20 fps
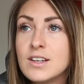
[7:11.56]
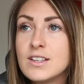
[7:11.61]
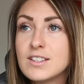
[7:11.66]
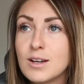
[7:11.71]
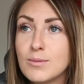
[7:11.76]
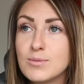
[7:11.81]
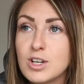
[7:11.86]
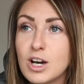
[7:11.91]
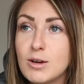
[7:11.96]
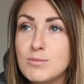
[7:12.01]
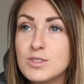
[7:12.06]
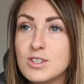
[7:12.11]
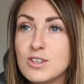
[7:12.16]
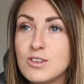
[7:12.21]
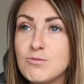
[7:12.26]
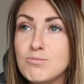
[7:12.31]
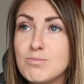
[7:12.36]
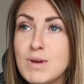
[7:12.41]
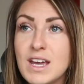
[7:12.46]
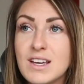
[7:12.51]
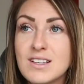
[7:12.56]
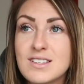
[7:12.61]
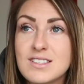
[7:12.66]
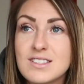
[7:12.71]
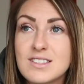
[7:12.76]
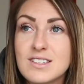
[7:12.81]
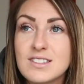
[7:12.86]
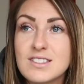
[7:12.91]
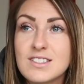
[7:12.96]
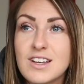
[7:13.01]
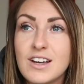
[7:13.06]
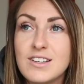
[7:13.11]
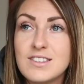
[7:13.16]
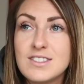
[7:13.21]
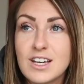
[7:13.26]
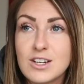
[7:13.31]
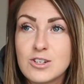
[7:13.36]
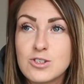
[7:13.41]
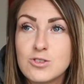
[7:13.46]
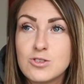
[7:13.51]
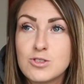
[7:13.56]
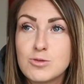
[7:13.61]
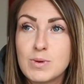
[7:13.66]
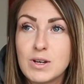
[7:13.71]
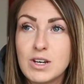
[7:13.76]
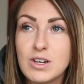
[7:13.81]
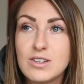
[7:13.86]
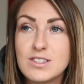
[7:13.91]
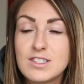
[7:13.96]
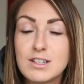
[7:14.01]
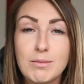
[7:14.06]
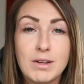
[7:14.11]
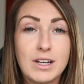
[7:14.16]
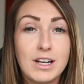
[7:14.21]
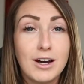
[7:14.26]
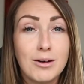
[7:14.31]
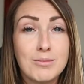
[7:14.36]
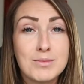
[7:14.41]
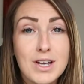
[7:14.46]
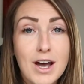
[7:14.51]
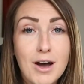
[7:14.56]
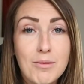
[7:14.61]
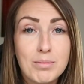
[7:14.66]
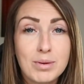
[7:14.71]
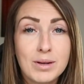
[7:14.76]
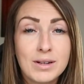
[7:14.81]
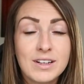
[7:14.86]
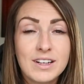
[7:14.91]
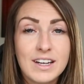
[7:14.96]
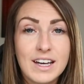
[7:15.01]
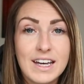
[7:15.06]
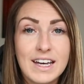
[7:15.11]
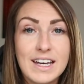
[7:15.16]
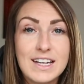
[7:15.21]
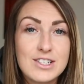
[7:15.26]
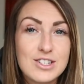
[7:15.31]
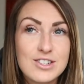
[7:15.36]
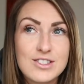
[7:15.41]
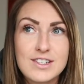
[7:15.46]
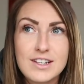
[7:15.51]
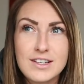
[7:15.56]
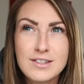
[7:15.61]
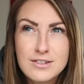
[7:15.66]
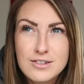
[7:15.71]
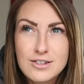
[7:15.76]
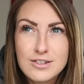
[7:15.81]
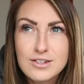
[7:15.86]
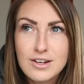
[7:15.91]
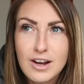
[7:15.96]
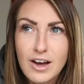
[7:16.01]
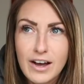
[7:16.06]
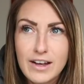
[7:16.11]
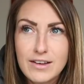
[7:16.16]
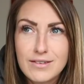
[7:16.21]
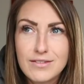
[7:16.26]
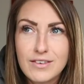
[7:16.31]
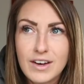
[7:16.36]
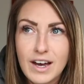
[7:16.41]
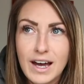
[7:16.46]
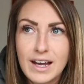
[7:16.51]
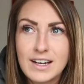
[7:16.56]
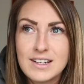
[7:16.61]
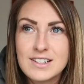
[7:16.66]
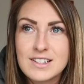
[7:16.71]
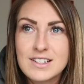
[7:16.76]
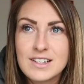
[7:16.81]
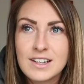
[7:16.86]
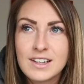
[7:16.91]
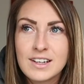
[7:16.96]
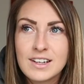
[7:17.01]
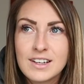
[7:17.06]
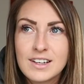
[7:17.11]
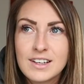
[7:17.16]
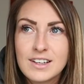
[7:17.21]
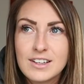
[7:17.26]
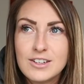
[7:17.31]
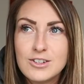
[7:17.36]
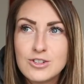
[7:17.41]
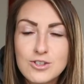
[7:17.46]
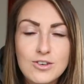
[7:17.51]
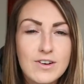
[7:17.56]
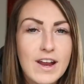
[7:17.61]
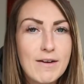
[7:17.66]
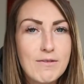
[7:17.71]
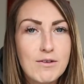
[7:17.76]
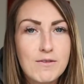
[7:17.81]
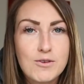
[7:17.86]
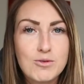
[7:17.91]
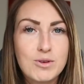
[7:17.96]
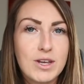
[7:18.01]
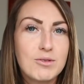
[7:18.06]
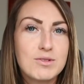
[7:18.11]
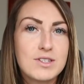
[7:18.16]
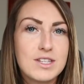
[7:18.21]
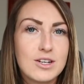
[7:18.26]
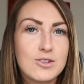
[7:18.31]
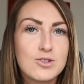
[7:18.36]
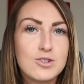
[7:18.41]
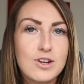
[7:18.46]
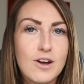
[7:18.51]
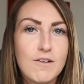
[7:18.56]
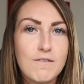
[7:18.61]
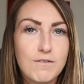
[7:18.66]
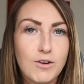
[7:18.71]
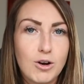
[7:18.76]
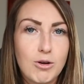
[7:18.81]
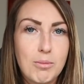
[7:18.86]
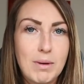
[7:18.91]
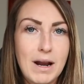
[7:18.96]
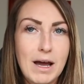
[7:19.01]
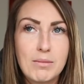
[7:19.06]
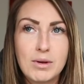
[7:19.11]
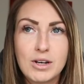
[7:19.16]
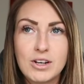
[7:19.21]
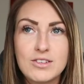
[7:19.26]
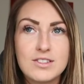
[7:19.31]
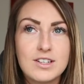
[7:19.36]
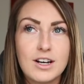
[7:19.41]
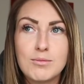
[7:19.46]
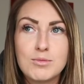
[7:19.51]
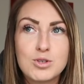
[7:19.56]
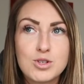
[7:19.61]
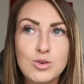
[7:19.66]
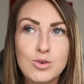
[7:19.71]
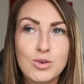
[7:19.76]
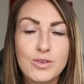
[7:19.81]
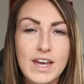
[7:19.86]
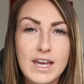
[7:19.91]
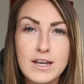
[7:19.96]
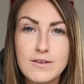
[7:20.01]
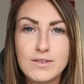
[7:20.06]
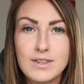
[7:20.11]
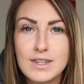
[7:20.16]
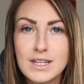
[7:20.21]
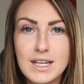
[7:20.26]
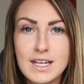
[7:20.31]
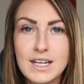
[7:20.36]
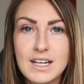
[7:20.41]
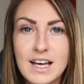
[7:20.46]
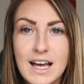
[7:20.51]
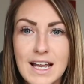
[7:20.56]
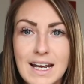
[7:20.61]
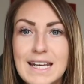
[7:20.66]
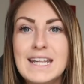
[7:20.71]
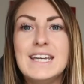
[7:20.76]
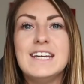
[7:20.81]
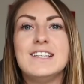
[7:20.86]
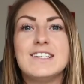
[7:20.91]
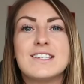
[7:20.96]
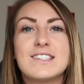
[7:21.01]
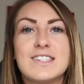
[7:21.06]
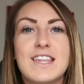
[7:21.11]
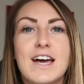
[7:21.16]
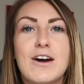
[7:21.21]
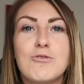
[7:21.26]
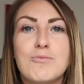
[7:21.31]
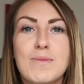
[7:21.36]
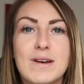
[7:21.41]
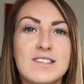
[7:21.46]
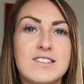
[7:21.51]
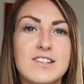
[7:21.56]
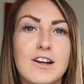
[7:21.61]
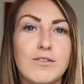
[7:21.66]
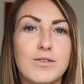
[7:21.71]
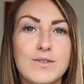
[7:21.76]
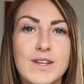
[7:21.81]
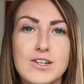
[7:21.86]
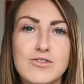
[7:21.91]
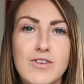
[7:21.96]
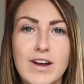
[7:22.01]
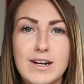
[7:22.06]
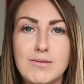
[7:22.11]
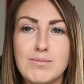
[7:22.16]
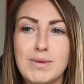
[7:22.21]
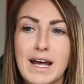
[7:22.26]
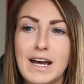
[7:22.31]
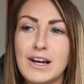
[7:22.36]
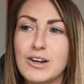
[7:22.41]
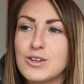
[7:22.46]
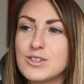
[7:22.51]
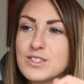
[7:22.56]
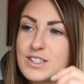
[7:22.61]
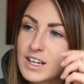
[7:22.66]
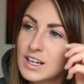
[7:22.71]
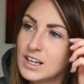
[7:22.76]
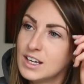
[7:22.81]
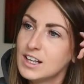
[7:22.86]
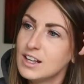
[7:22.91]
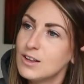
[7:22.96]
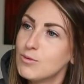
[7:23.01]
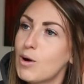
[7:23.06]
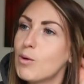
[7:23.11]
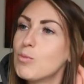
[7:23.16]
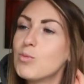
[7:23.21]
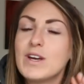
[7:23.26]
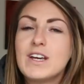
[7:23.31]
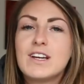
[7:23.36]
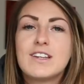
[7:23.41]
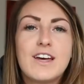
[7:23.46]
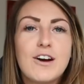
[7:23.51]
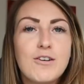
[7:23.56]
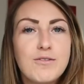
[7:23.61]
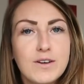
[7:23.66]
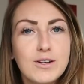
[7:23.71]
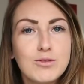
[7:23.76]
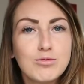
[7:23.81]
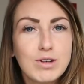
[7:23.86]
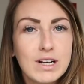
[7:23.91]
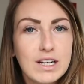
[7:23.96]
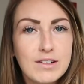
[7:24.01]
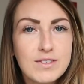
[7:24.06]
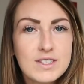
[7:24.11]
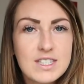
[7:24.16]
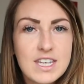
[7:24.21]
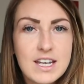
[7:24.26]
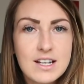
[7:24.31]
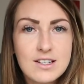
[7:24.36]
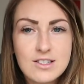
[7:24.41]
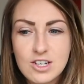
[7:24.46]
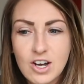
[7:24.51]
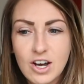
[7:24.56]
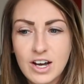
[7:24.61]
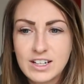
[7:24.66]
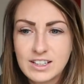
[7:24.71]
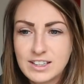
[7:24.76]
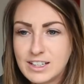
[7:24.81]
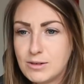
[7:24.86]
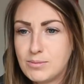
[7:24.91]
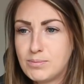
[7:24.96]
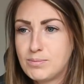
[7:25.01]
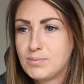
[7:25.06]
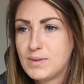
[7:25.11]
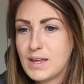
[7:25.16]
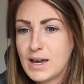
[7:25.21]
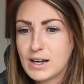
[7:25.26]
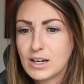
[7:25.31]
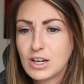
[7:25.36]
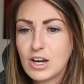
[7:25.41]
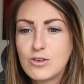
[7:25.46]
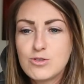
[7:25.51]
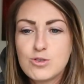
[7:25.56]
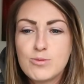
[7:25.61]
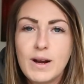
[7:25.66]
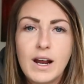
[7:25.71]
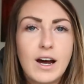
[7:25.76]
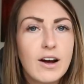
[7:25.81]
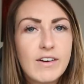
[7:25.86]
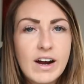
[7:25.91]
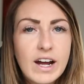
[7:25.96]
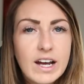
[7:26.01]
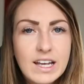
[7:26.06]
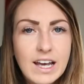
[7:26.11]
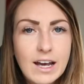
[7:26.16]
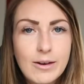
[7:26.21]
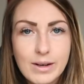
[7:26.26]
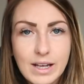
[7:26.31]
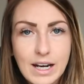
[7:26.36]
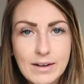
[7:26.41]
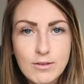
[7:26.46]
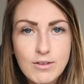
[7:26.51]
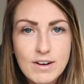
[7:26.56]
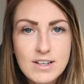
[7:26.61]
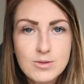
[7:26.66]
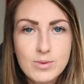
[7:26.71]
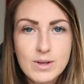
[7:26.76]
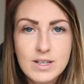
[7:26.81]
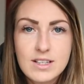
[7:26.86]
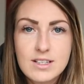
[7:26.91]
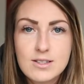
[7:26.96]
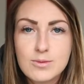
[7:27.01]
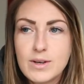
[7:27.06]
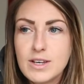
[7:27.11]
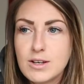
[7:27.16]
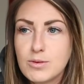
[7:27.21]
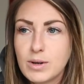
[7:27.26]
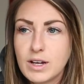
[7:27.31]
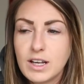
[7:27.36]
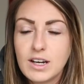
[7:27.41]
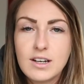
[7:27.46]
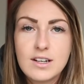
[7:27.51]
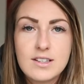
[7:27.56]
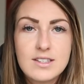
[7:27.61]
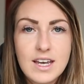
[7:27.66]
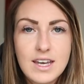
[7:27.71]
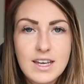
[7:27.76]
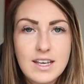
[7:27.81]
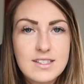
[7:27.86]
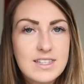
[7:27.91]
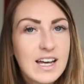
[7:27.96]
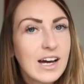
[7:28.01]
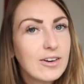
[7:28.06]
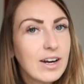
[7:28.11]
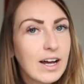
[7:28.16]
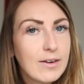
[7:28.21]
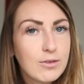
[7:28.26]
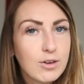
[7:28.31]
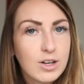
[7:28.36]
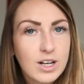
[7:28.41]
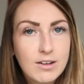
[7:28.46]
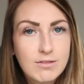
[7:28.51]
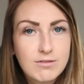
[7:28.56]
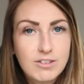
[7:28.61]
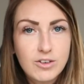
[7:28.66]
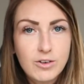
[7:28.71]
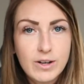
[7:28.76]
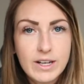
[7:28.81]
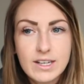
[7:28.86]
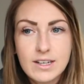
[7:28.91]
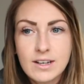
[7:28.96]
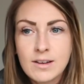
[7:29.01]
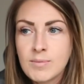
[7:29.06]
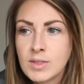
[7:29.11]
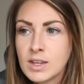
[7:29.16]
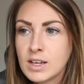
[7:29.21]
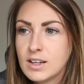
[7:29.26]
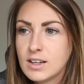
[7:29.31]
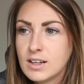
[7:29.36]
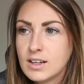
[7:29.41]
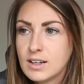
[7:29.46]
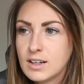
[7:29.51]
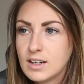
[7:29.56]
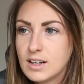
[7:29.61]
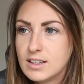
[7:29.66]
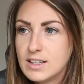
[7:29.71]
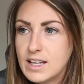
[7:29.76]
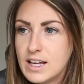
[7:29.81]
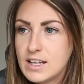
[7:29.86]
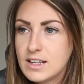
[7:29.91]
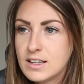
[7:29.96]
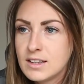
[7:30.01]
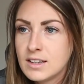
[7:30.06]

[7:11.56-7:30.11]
Sometimes you miss certain sessions because something comes up. It's just life. And you shouldn't ever feel guilty because you don't follow a plan, because I'm sure that even the elites, they'll miss stuff on their training plan, because 1 week they'll feel really fatigued and tired, and their coach will be like, right, okay, we're gonna have a rest week this week, we're gonna take it down and have a recovery week. And